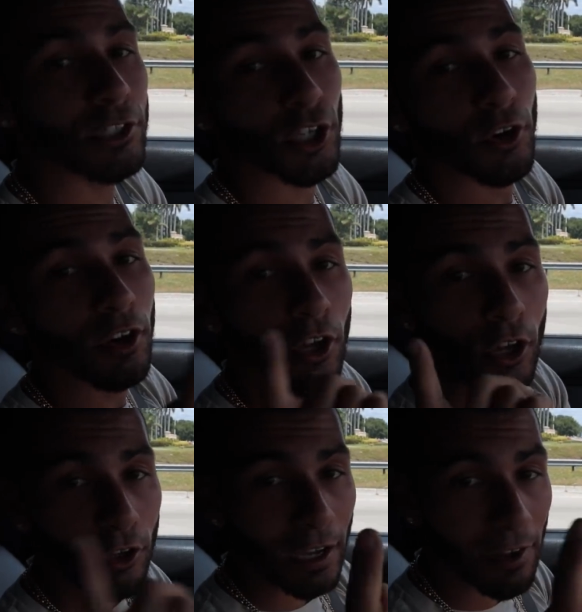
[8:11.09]
make sure
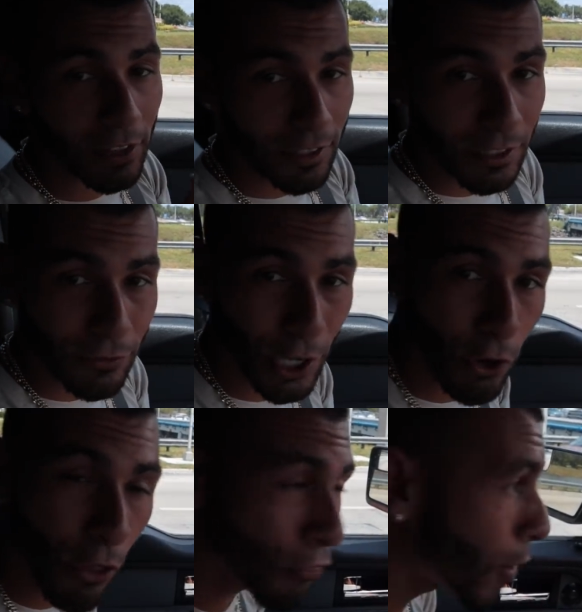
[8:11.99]
you guys give this
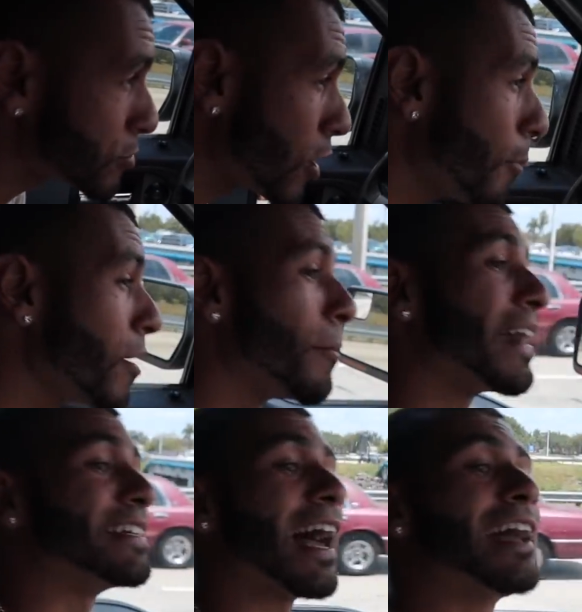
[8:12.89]
video a thumbs up,
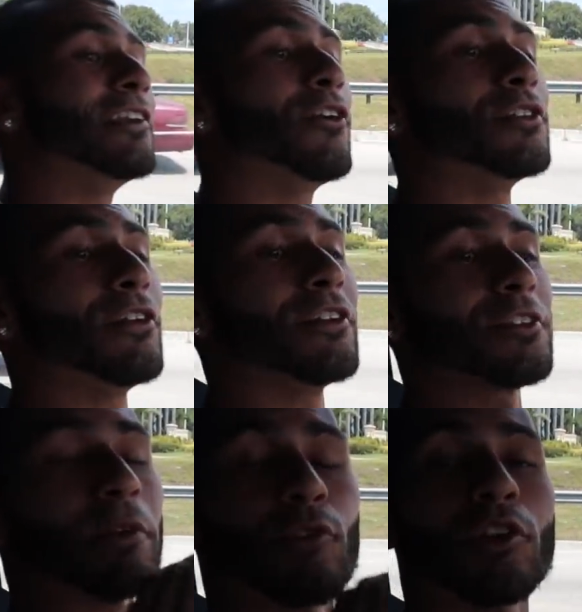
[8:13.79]
because I know this video
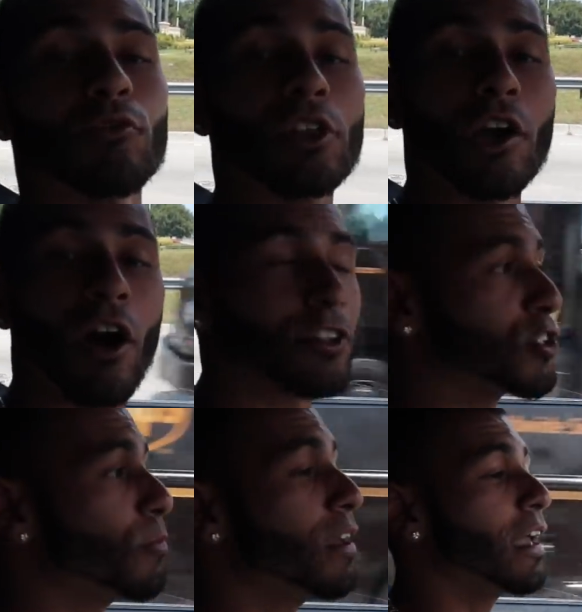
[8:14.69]
is gonna be really, really
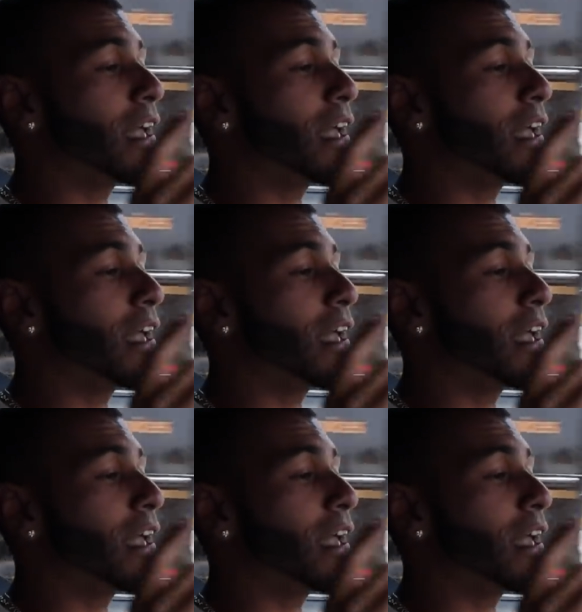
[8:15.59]
awesome,